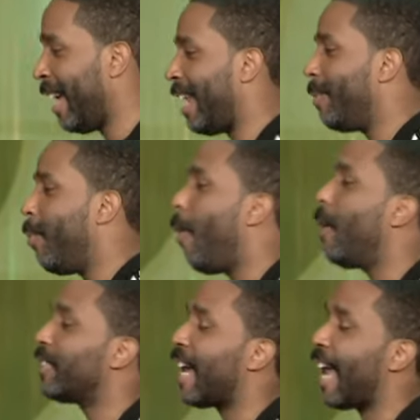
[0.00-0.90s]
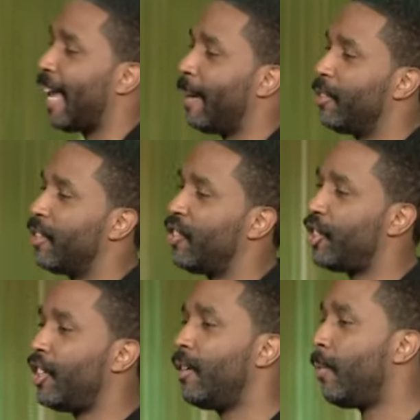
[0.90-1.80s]
in war times, the
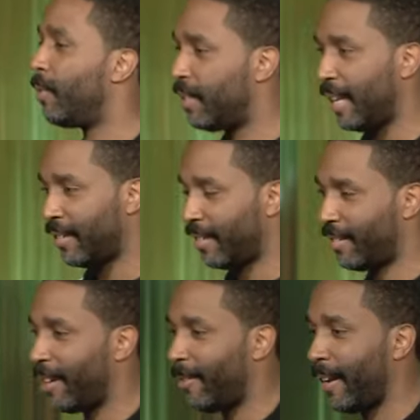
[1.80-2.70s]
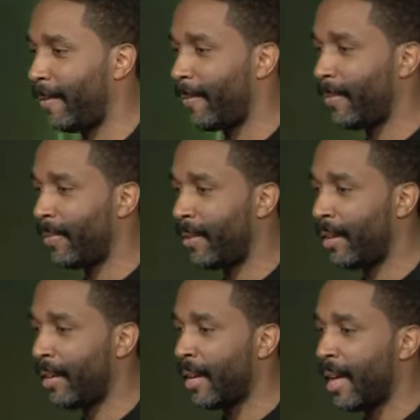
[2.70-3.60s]
shield was necessary.
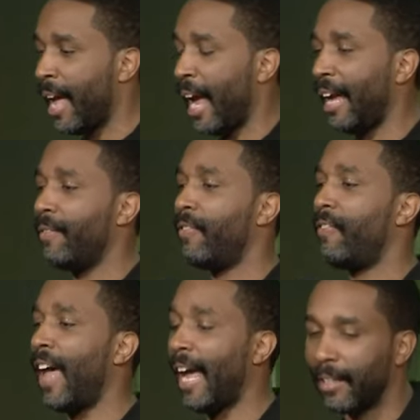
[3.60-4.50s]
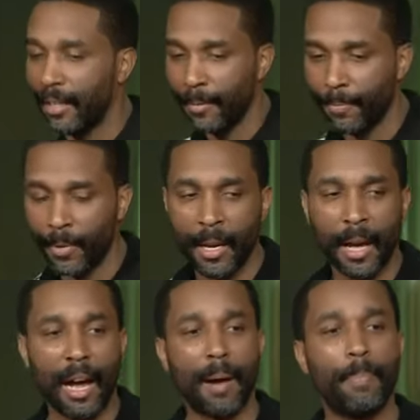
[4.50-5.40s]
In fact,
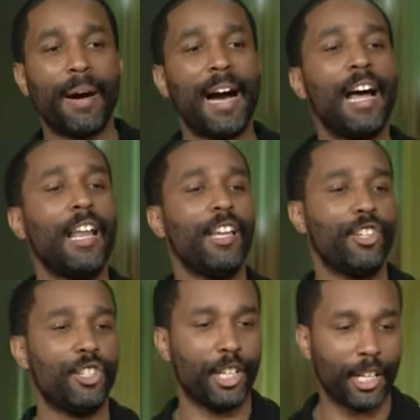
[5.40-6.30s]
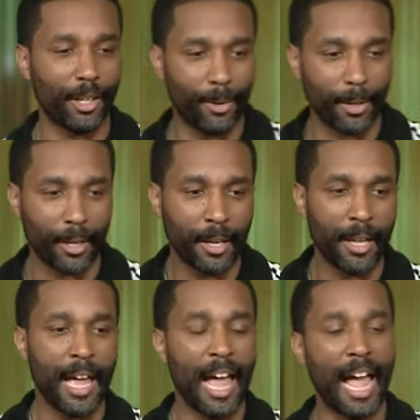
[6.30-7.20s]
a polished shield
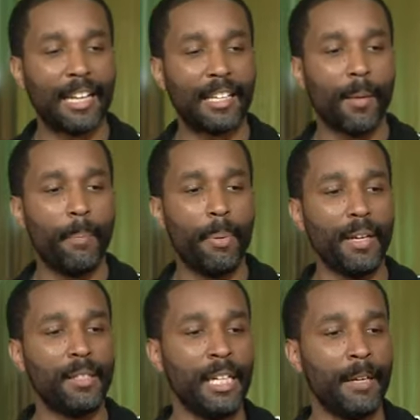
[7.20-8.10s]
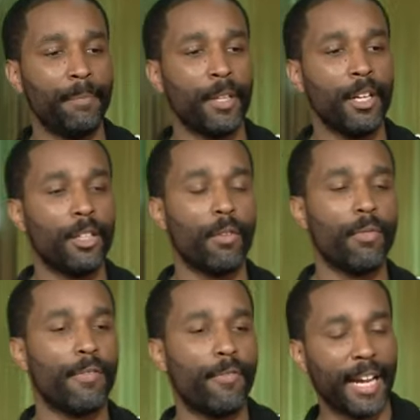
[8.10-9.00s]
had the ability to
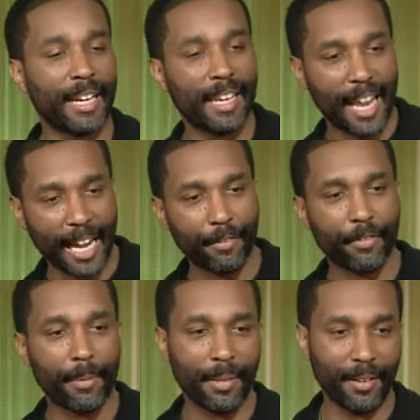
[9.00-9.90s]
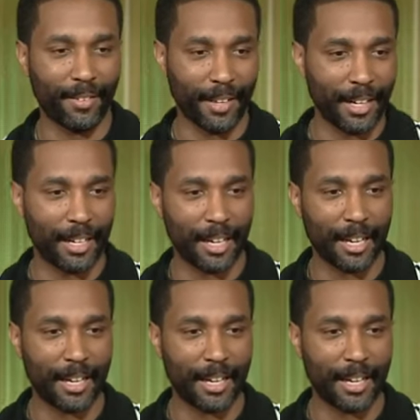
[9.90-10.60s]
reflect light from the sun